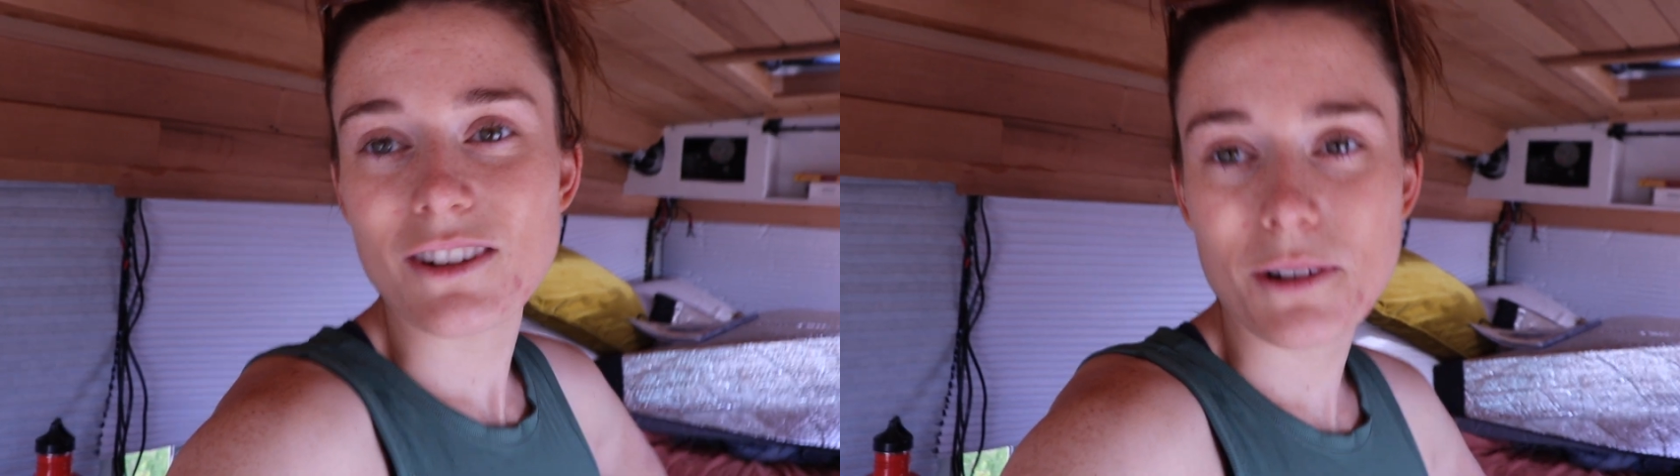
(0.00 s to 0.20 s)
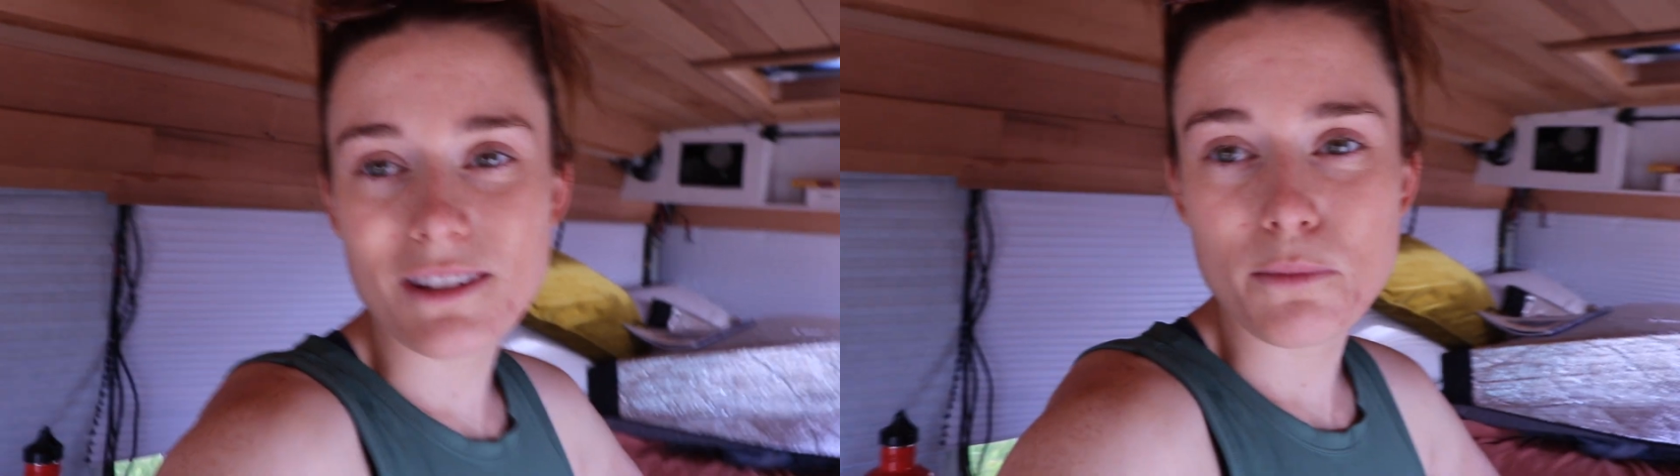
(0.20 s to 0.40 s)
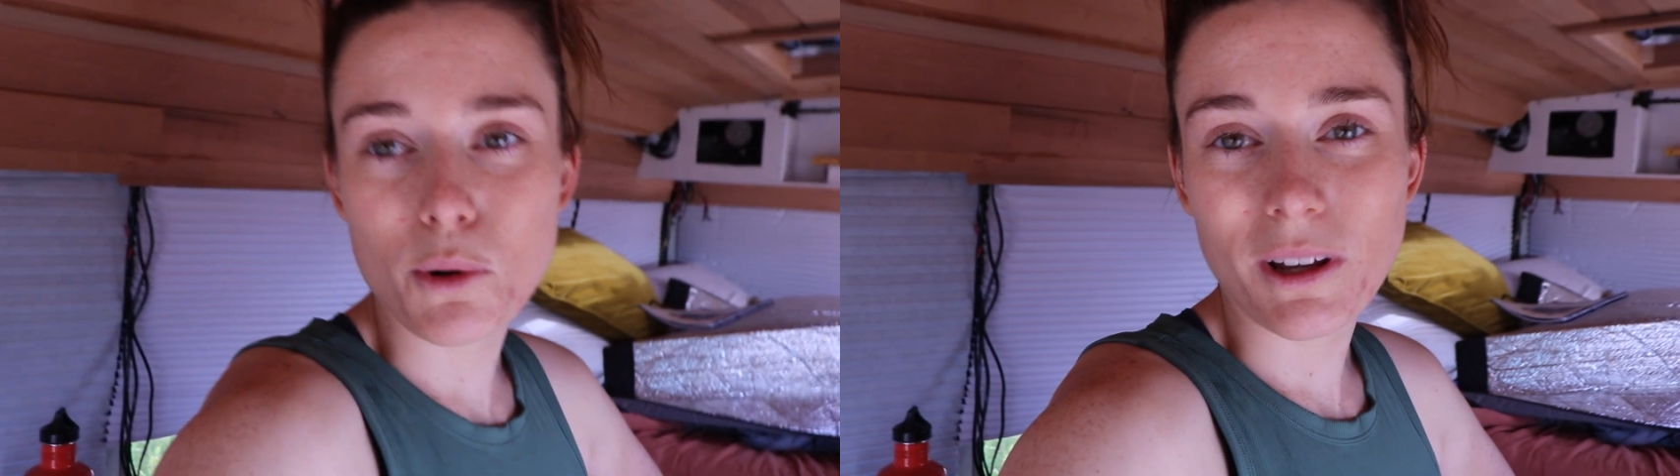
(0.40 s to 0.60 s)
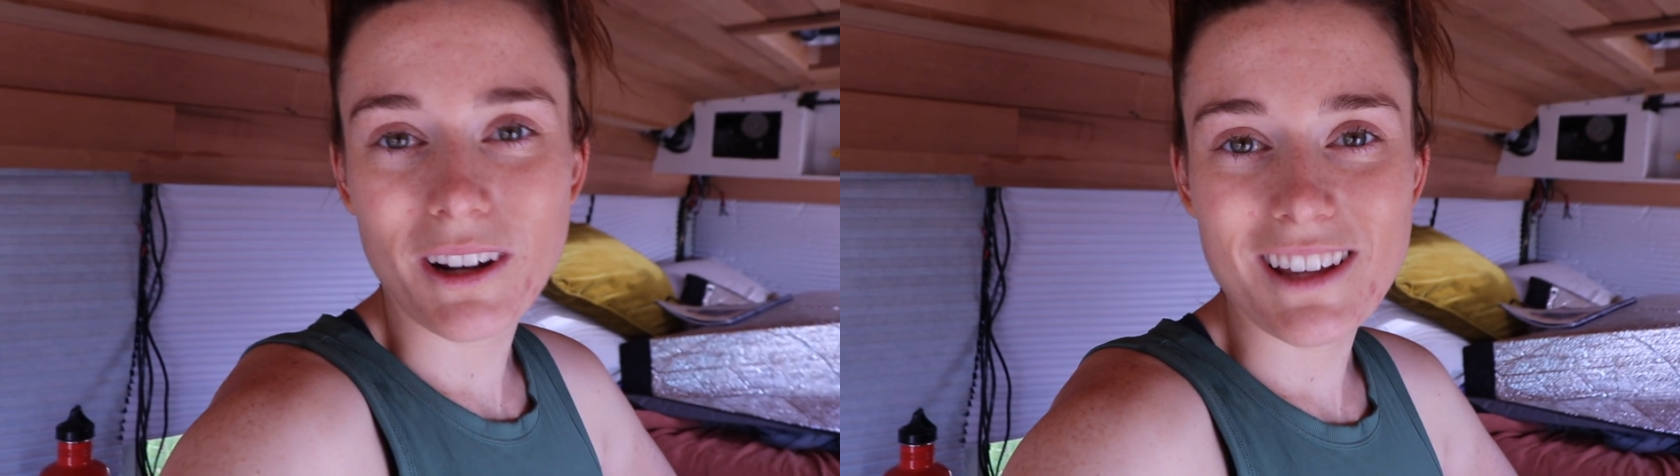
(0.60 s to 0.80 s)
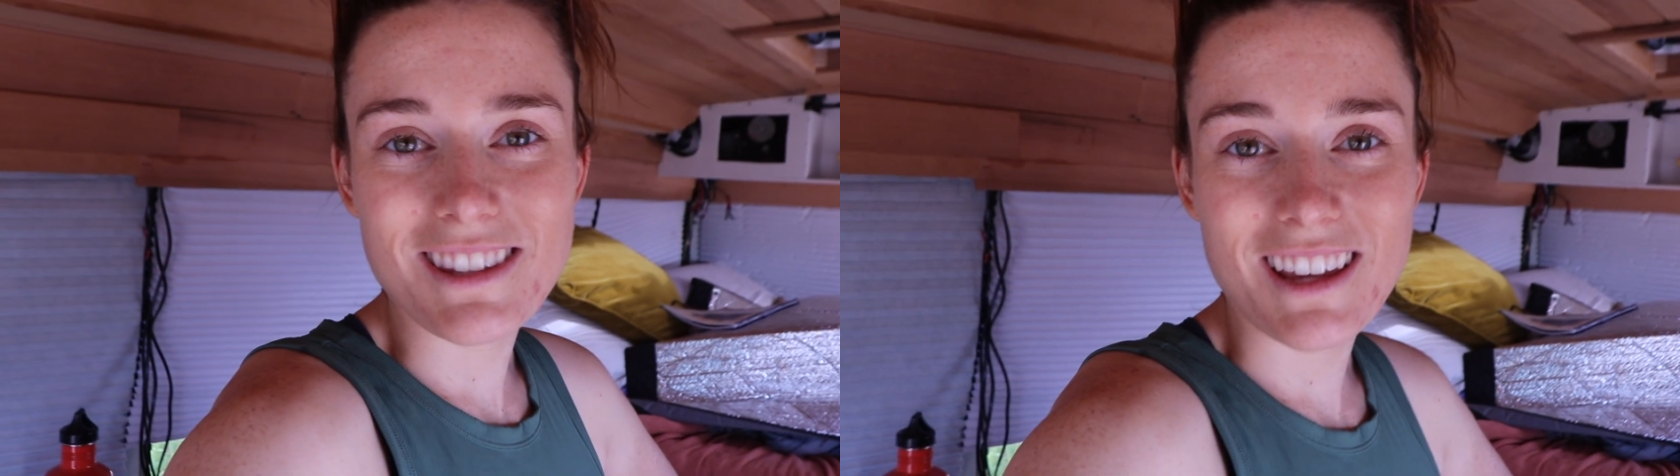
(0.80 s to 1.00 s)
doing some
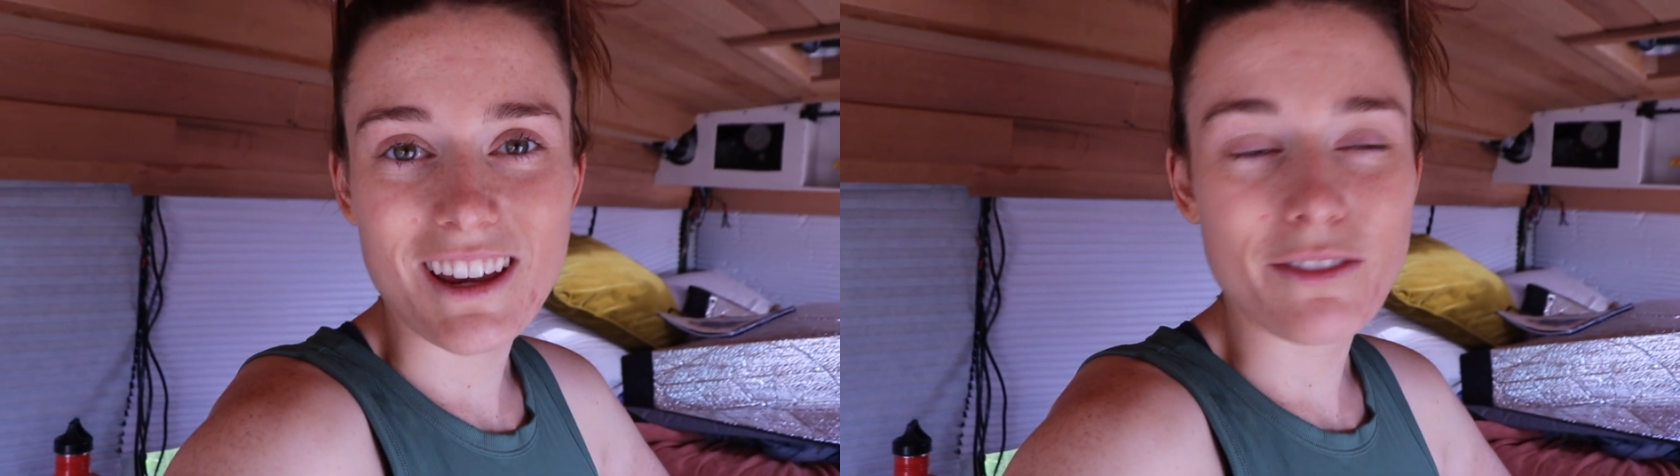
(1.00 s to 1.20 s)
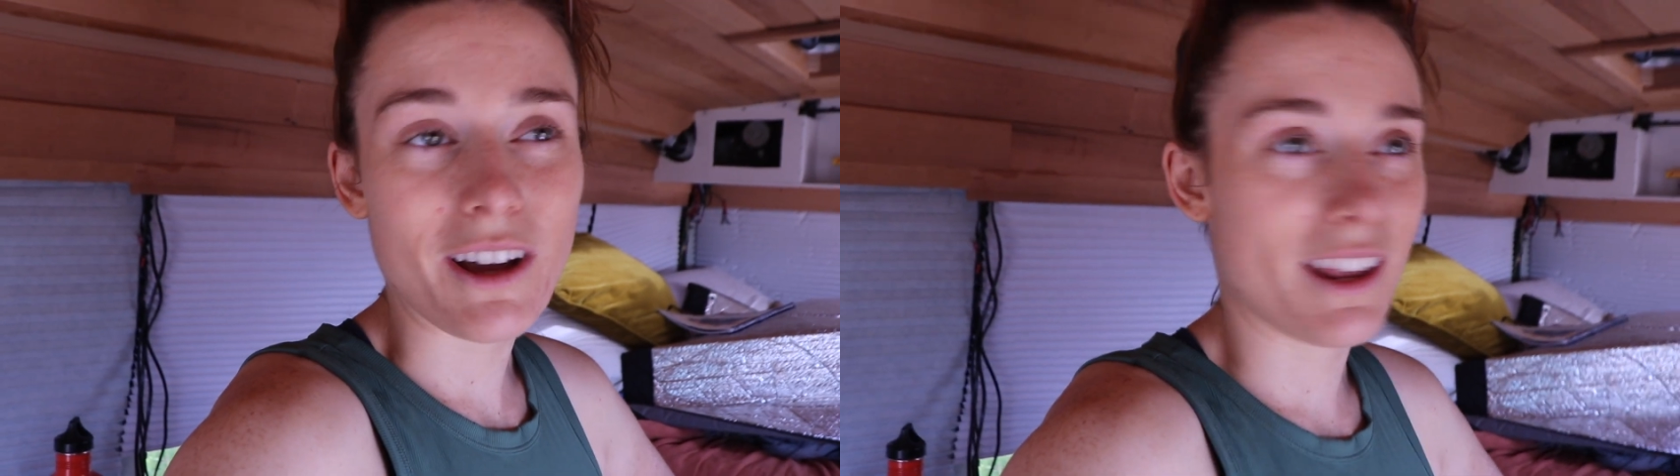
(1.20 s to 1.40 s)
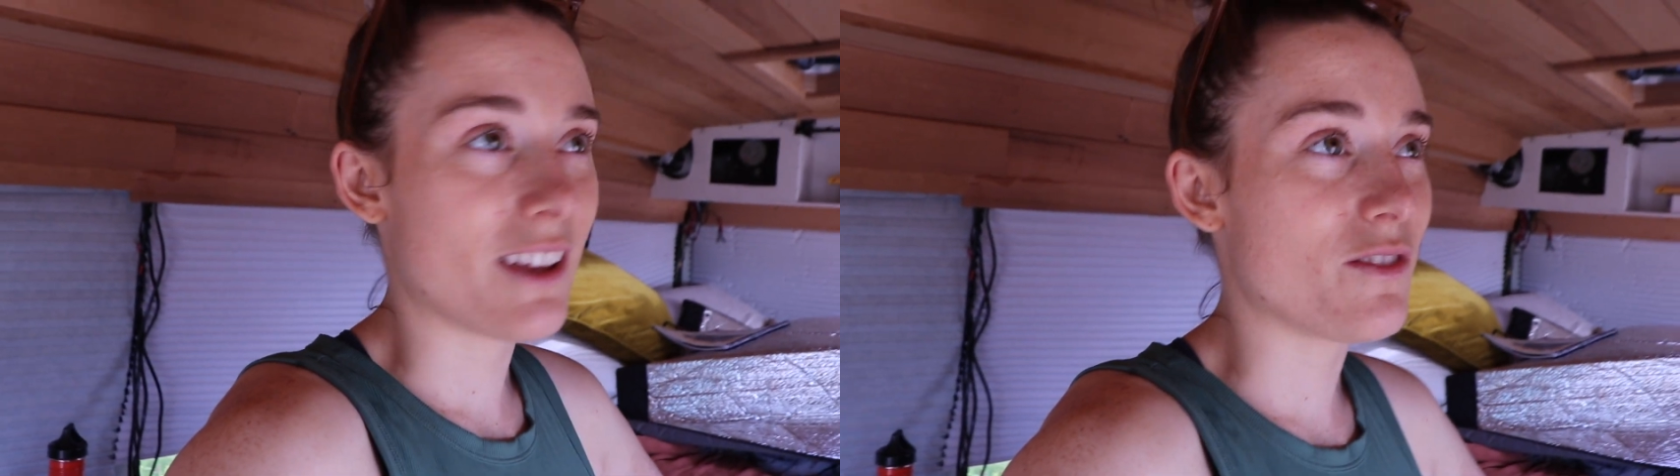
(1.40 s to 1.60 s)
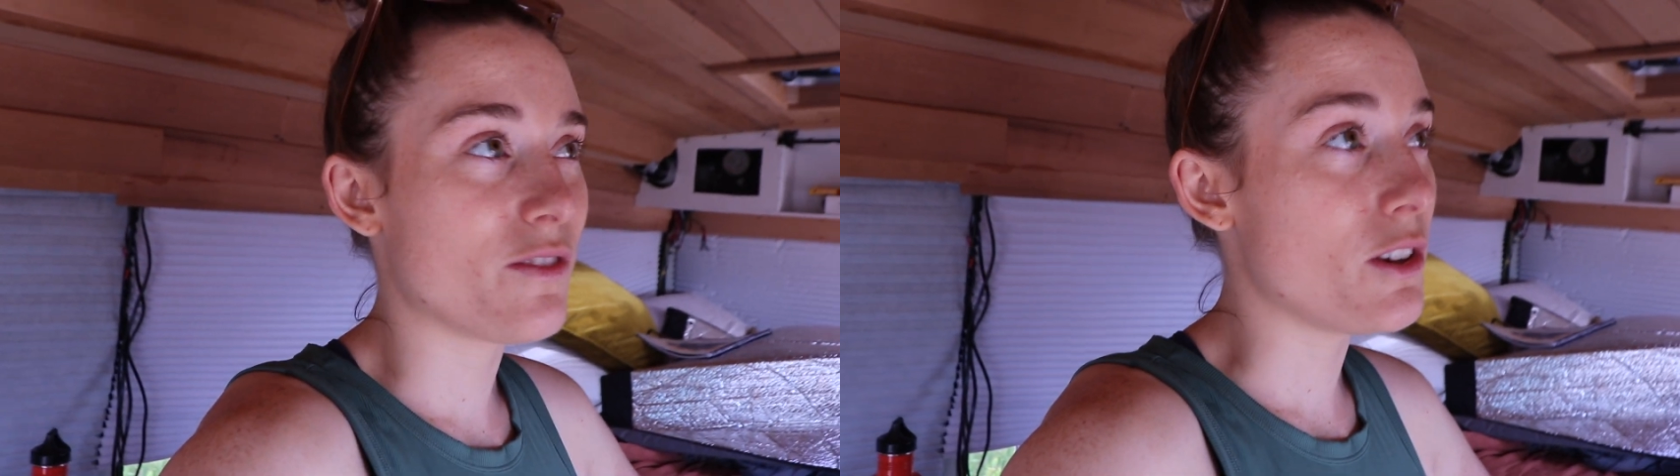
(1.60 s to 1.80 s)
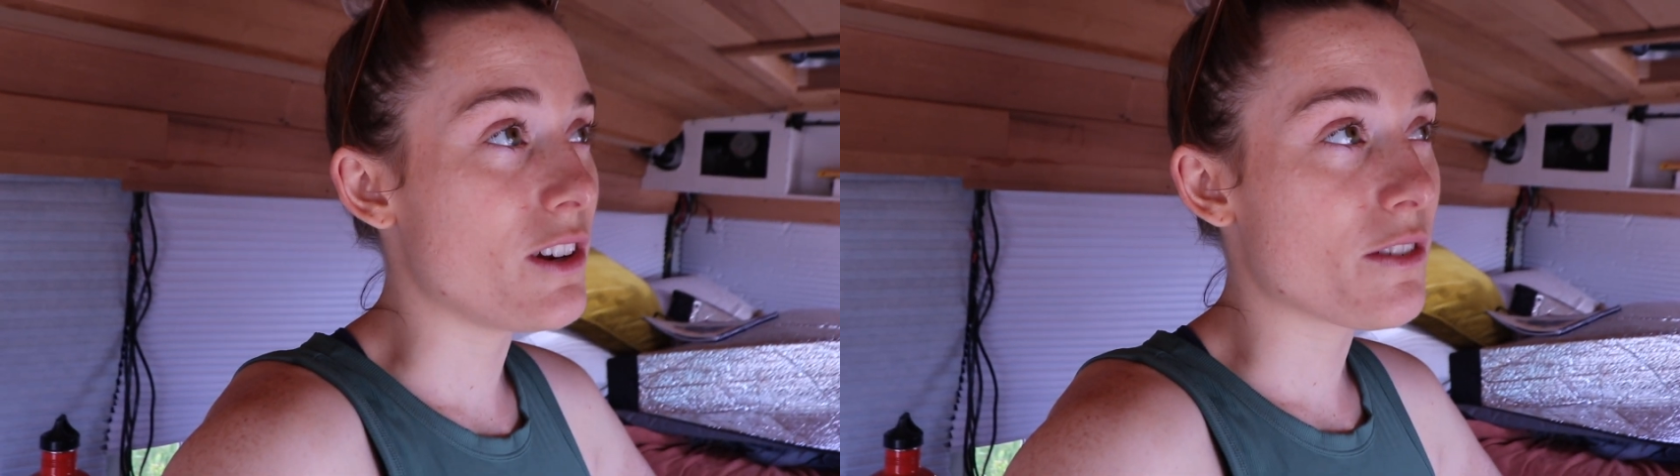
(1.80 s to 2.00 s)
organising, finding a
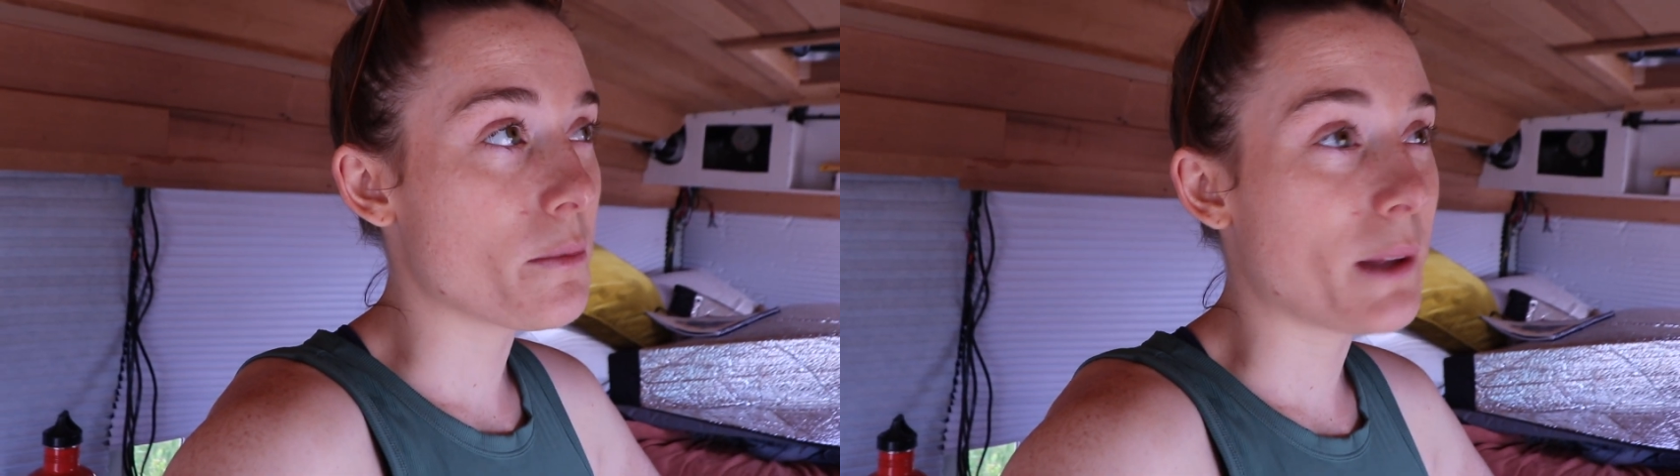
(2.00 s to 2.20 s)
few different